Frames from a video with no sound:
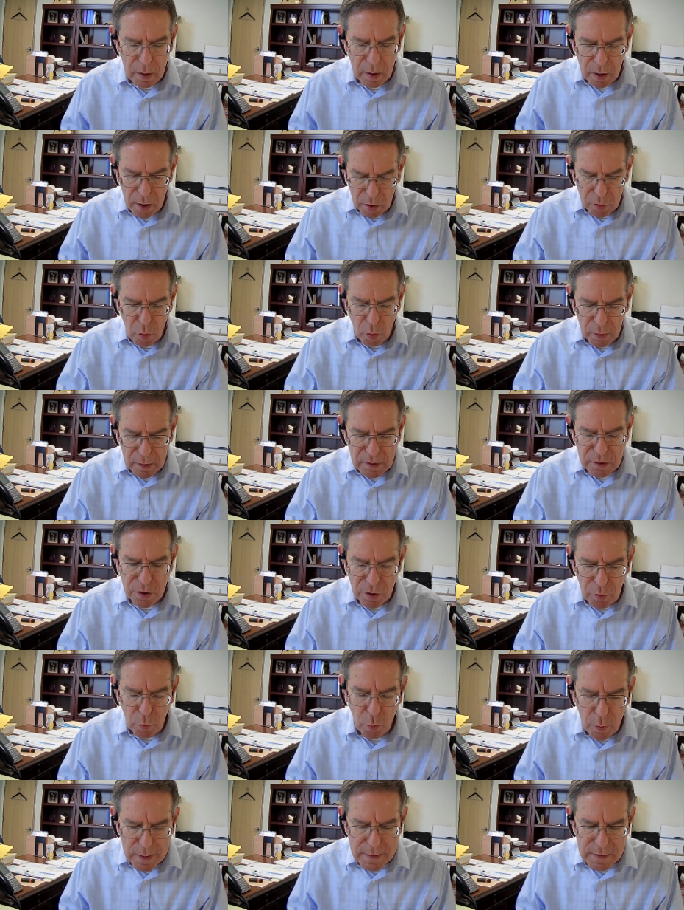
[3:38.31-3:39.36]
according to the
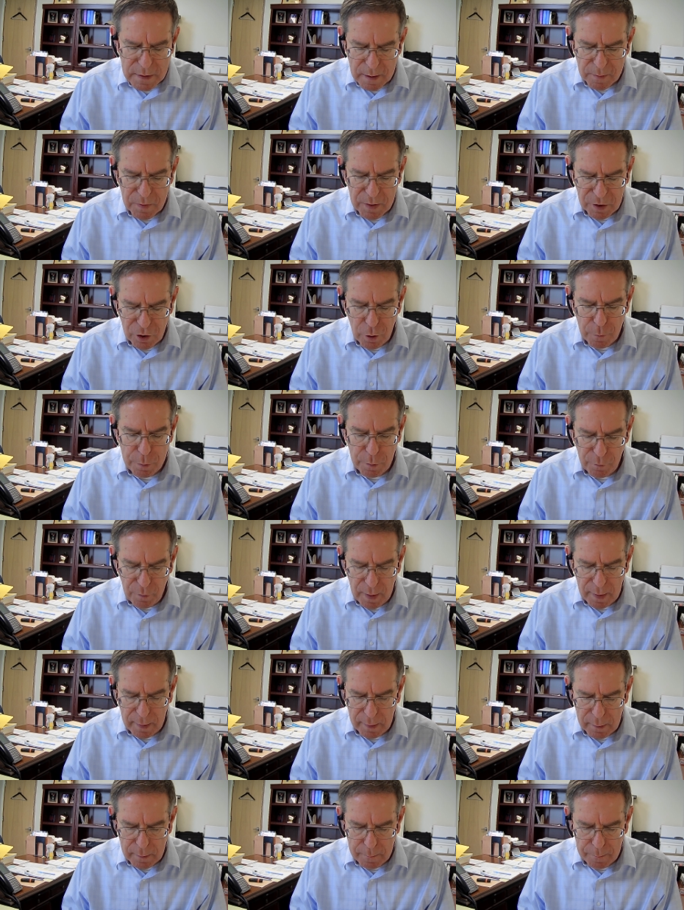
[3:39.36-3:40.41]
wisdom that you
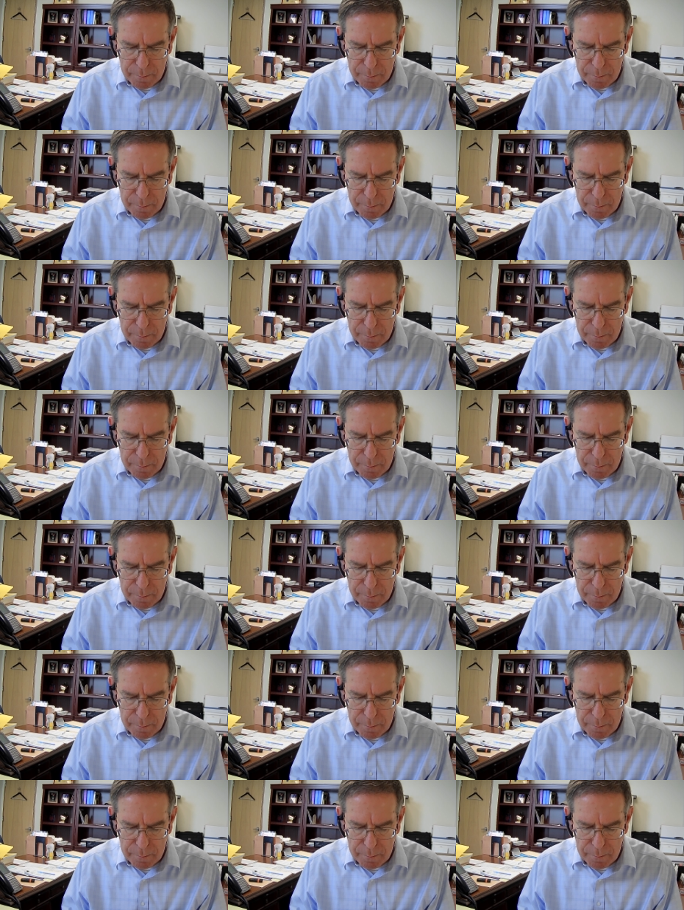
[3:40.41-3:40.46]
provide.